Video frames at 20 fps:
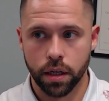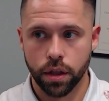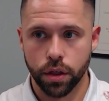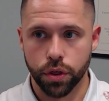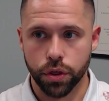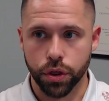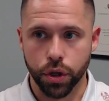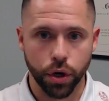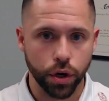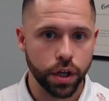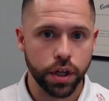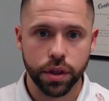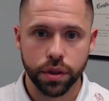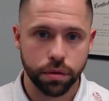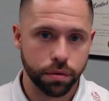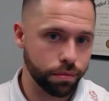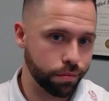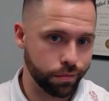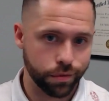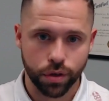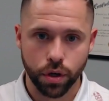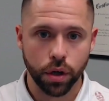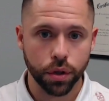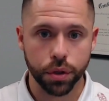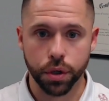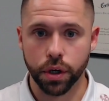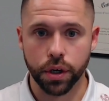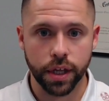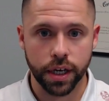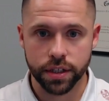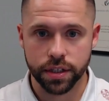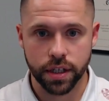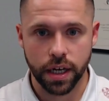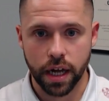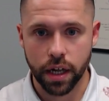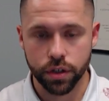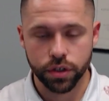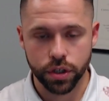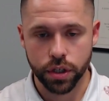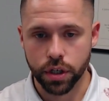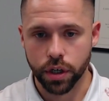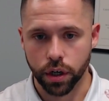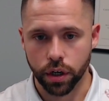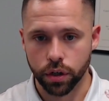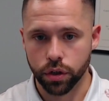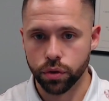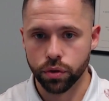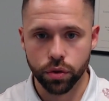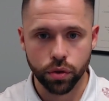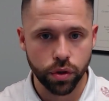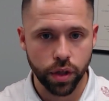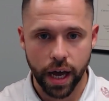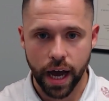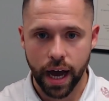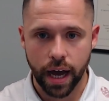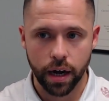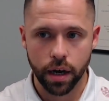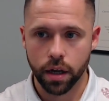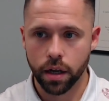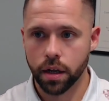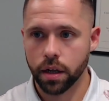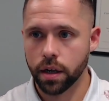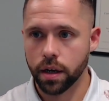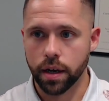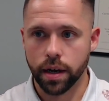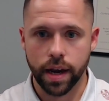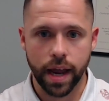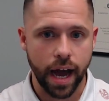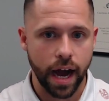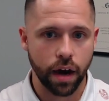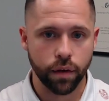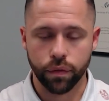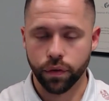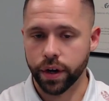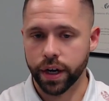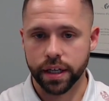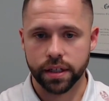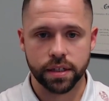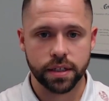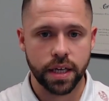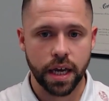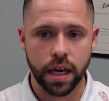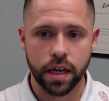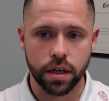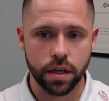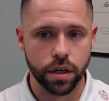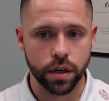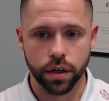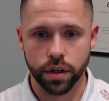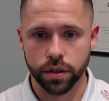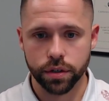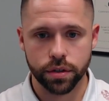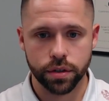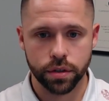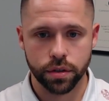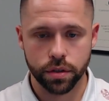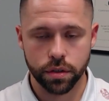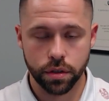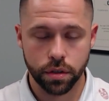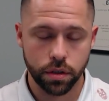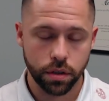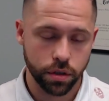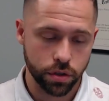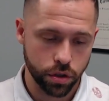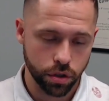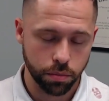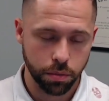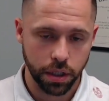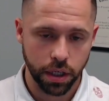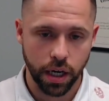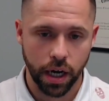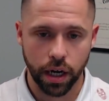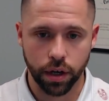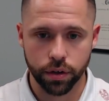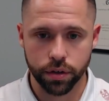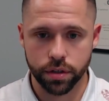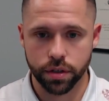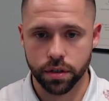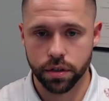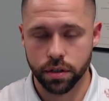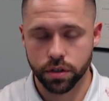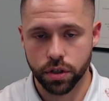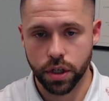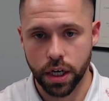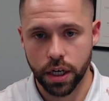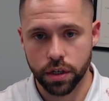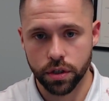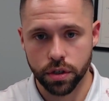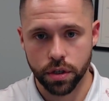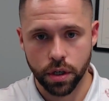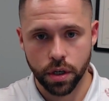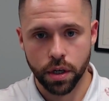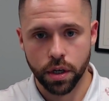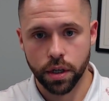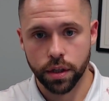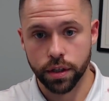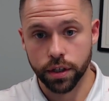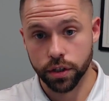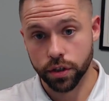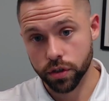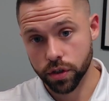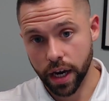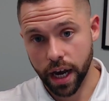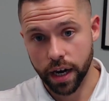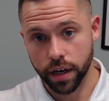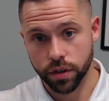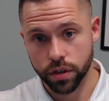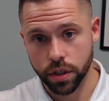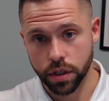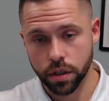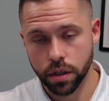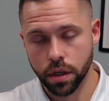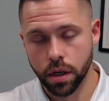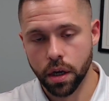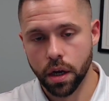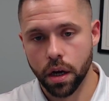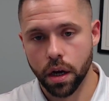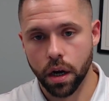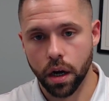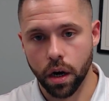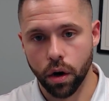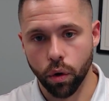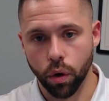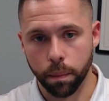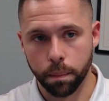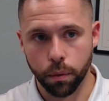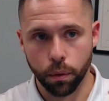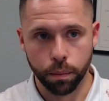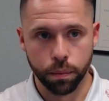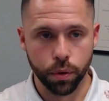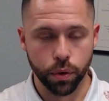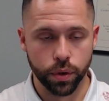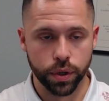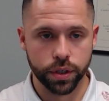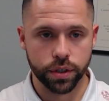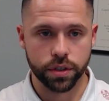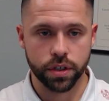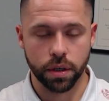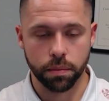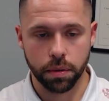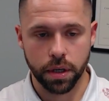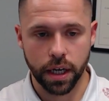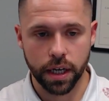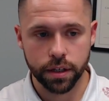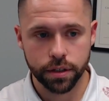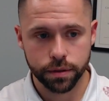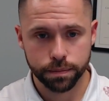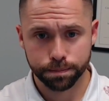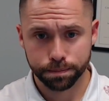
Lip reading: 30, call it $30,000 a year. You do that now for the next 10 years, assuming Congress doesn't change this strategy or poo-poo it in some case.